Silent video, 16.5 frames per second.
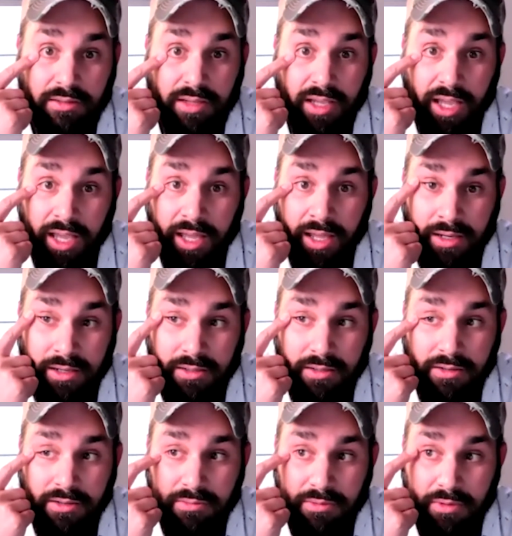And
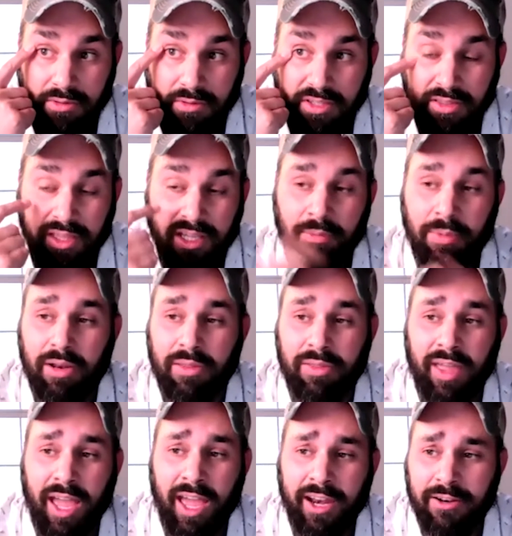to think about
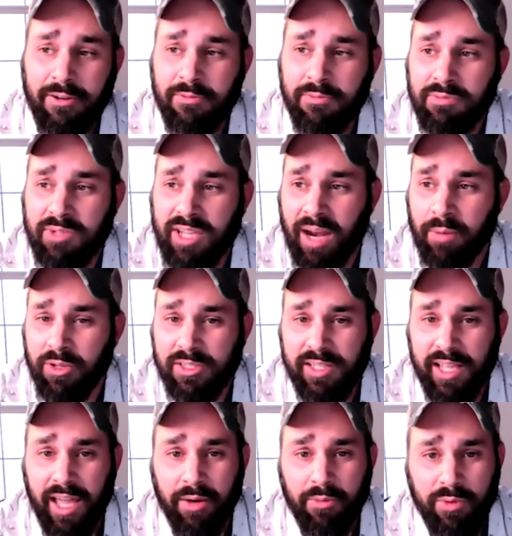that and cameras
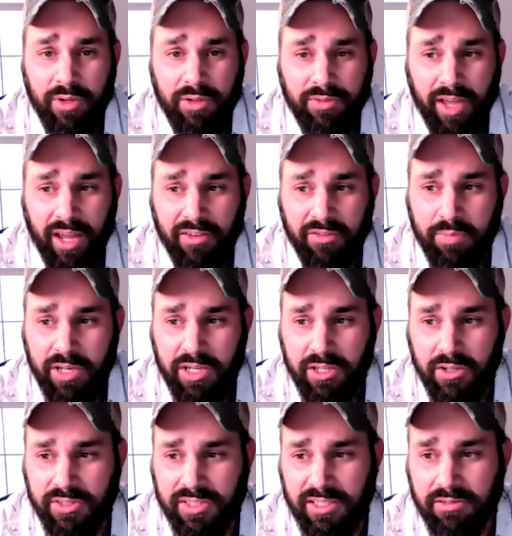that we've kind of been
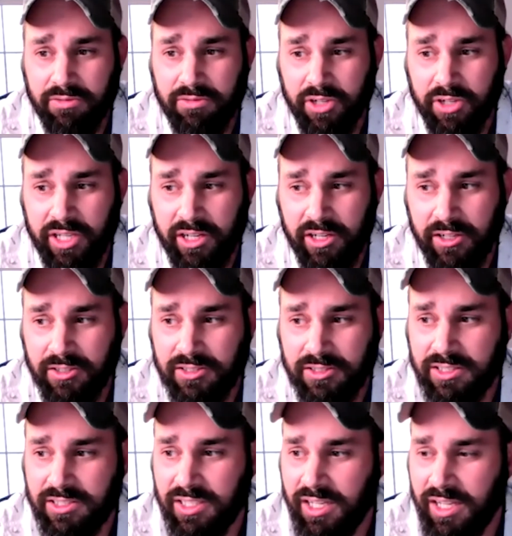using for
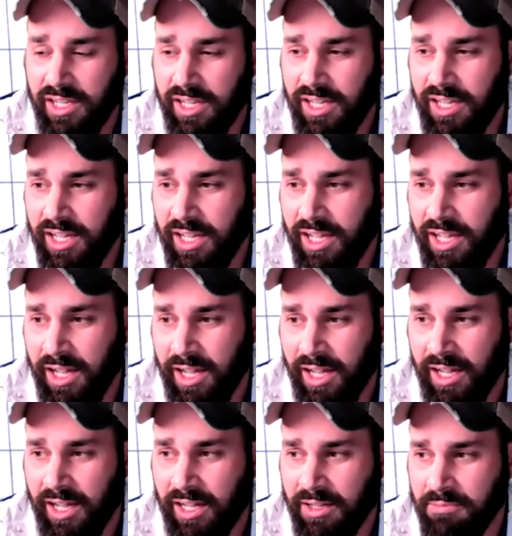years,
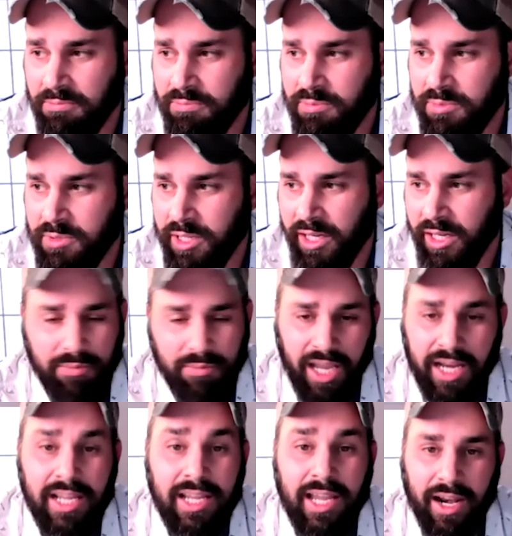
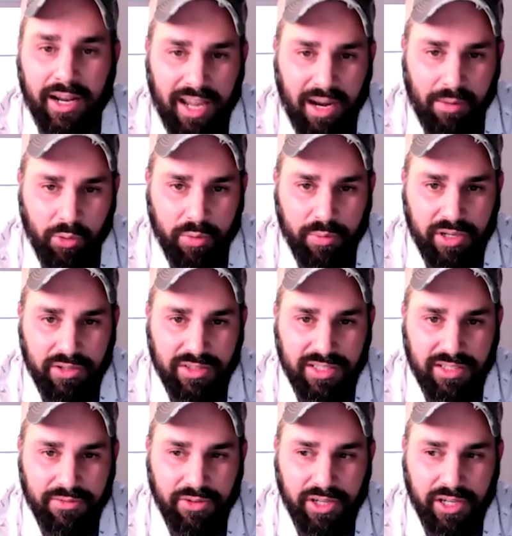any kind of camera we've been
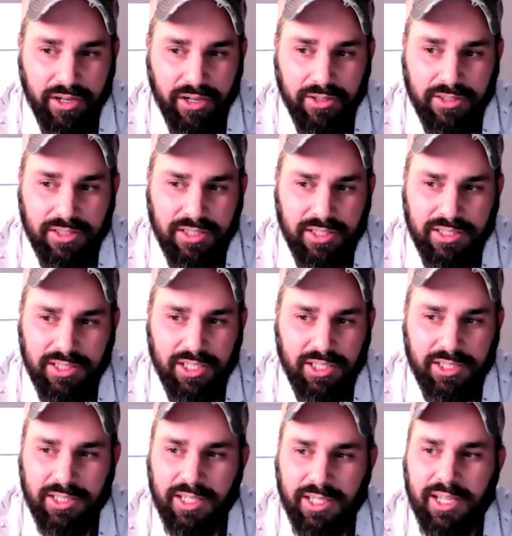using for years is
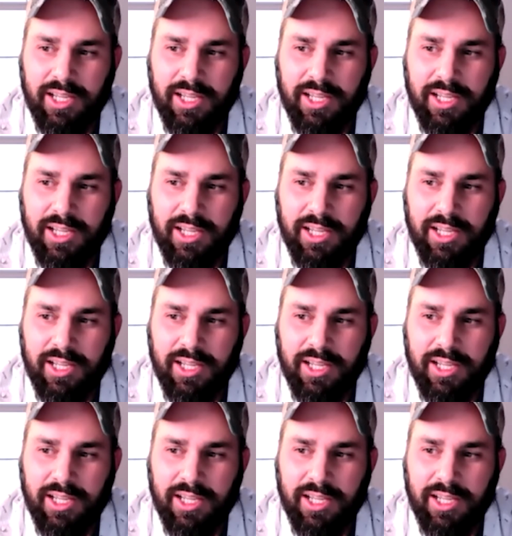just